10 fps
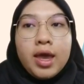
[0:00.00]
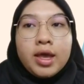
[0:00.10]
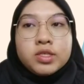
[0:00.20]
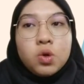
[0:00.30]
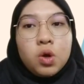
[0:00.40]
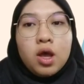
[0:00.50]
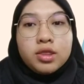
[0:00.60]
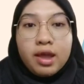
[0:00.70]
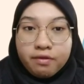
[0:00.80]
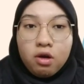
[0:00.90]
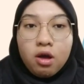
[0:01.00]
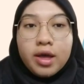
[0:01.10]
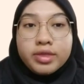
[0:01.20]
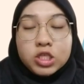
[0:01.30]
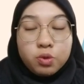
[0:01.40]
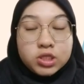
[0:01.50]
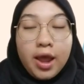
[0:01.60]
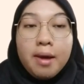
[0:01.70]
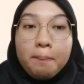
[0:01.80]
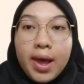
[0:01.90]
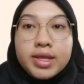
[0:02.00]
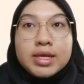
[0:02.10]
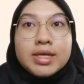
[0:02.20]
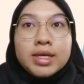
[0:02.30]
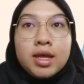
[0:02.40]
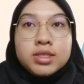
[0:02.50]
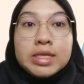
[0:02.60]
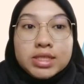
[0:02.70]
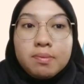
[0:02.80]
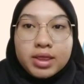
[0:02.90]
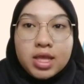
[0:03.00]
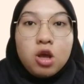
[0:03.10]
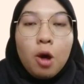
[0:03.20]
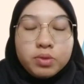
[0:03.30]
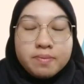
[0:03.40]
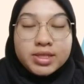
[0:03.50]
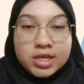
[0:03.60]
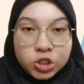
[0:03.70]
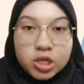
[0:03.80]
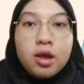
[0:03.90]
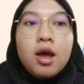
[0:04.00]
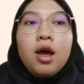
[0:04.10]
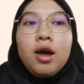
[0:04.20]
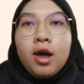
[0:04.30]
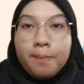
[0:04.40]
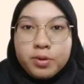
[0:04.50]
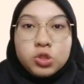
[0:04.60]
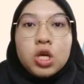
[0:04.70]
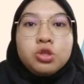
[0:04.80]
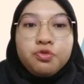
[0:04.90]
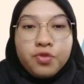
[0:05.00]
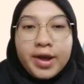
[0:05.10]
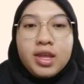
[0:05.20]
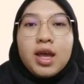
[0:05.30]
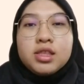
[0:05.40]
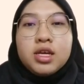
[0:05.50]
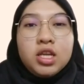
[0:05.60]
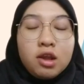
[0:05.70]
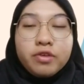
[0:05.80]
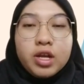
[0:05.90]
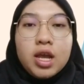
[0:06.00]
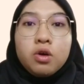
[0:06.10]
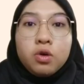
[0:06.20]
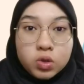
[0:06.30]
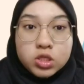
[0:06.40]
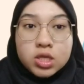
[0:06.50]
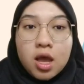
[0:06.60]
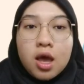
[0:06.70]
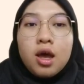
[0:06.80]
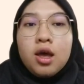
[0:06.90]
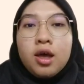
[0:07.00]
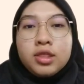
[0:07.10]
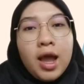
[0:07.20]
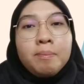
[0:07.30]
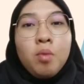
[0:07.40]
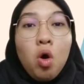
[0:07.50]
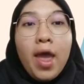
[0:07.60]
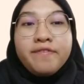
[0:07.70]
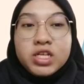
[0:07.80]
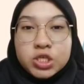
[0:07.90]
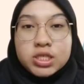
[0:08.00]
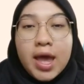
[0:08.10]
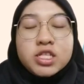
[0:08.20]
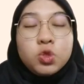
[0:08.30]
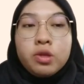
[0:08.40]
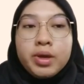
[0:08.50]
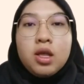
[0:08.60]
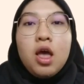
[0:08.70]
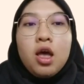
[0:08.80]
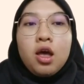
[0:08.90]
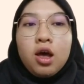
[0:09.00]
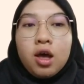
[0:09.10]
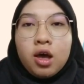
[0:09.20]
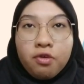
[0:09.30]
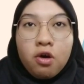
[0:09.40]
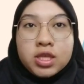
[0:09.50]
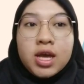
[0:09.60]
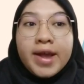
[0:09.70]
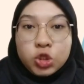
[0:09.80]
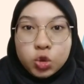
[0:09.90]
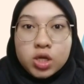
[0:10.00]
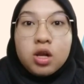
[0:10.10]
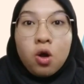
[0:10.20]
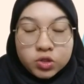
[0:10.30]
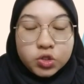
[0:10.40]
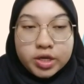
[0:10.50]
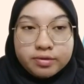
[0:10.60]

So, therefore, this project apply the systematic optimization approach to find the delivery routes that are more efficient and suitable for the actual constraint.